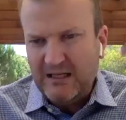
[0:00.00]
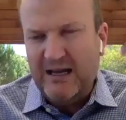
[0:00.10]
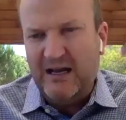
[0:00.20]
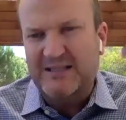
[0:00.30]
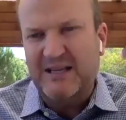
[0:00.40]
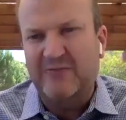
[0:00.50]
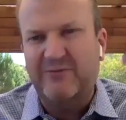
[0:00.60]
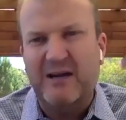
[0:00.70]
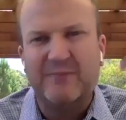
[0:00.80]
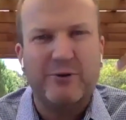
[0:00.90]

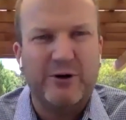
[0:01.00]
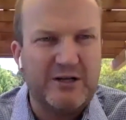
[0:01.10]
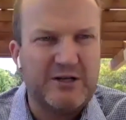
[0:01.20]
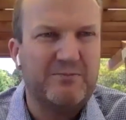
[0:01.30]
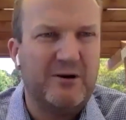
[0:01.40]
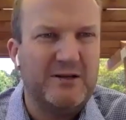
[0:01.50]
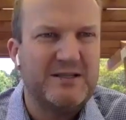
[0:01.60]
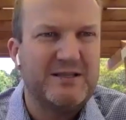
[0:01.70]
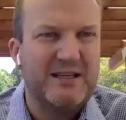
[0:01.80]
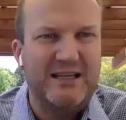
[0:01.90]
identifying production
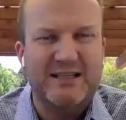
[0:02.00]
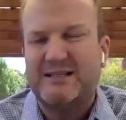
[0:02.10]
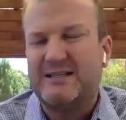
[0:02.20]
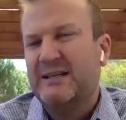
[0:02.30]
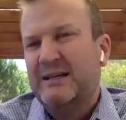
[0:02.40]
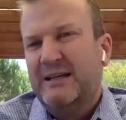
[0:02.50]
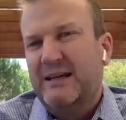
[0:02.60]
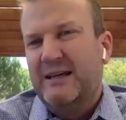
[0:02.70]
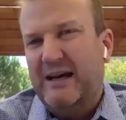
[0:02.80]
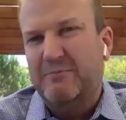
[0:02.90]
processes
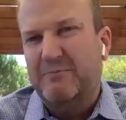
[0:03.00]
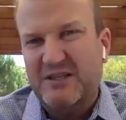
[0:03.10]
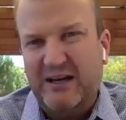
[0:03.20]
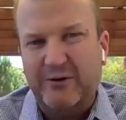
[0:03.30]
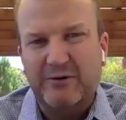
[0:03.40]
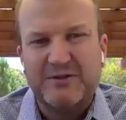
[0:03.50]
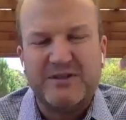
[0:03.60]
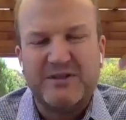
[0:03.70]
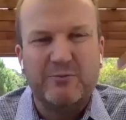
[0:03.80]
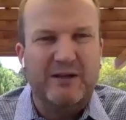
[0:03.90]
materials
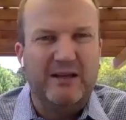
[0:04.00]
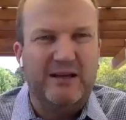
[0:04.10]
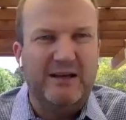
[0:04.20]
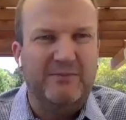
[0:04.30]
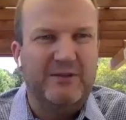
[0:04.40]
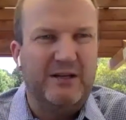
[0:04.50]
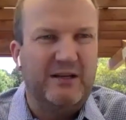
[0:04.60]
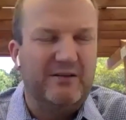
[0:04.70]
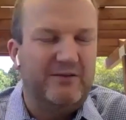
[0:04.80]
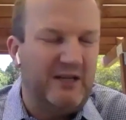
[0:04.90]
that
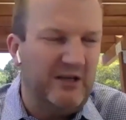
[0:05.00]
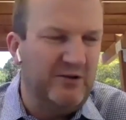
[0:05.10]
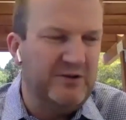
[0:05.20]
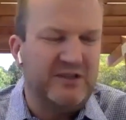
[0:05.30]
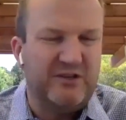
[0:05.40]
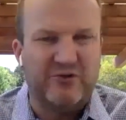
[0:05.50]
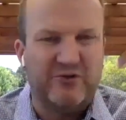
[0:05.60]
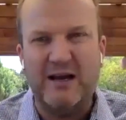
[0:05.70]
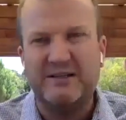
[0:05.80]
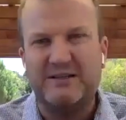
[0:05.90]
that are used, and
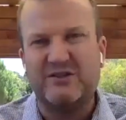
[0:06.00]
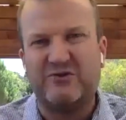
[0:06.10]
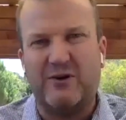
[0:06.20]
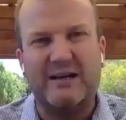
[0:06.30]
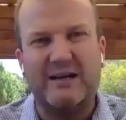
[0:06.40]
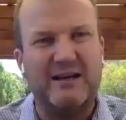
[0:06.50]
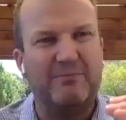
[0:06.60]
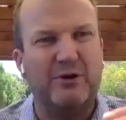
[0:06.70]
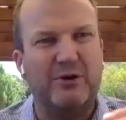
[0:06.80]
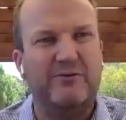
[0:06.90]
trying to strike that
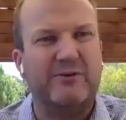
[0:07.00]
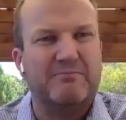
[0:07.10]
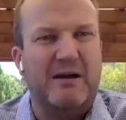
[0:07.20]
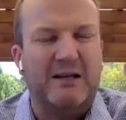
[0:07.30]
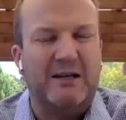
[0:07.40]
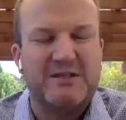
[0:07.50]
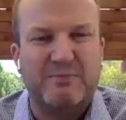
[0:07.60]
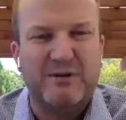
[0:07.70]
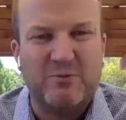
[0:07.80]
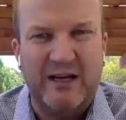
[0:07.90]
perfect balance
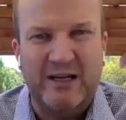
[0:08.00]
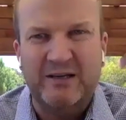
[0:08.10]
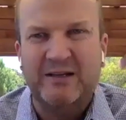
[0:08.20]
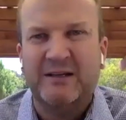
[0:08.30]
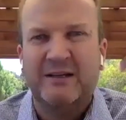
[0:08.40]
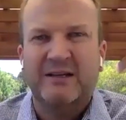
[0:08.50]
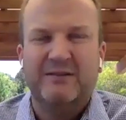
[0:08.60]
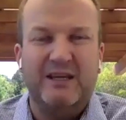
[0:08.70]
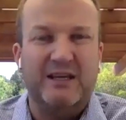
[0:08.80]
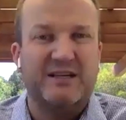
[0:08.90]
between
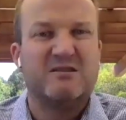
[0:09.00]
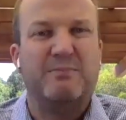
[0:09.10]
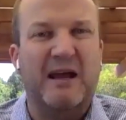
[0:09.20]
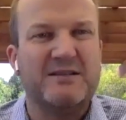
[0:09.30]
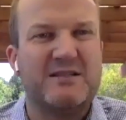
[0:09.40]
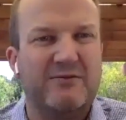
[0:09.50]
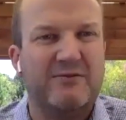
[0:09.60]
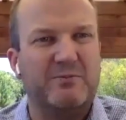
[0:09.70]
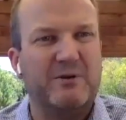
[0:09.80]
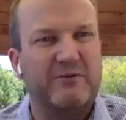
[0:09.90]
the expense of
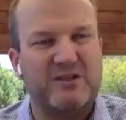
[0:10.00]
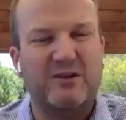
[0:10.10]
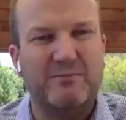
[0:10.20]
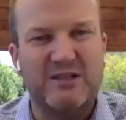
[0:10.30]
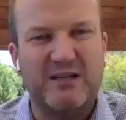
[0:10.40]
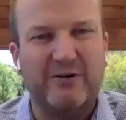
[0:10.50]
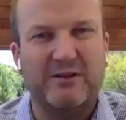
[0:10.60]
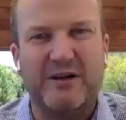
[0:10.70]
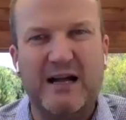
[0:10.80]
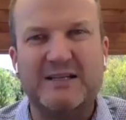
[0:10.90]
a certain
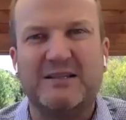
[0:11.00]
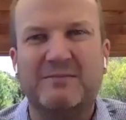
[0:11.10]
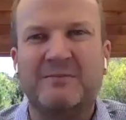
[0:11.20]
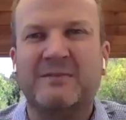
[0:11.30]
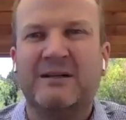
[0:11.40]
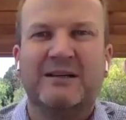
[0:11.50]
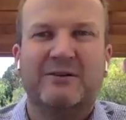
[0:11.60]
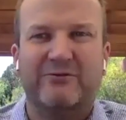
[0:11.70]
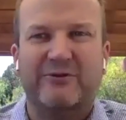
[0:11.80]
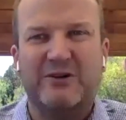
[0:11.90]
material and item
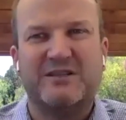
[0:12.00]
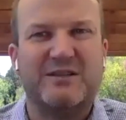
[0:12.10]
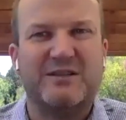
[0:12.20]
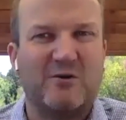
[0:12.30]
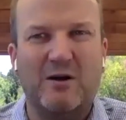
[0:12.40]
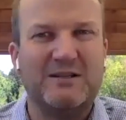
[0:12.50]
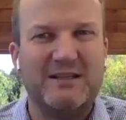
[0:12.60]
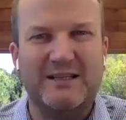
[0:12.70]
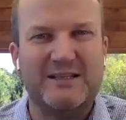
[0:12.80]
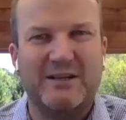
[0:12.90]
versus the
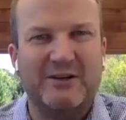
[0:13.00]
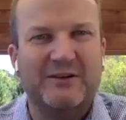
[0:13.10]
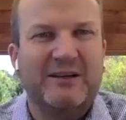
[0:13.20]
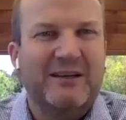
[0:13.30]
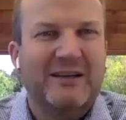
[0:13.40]
quality. So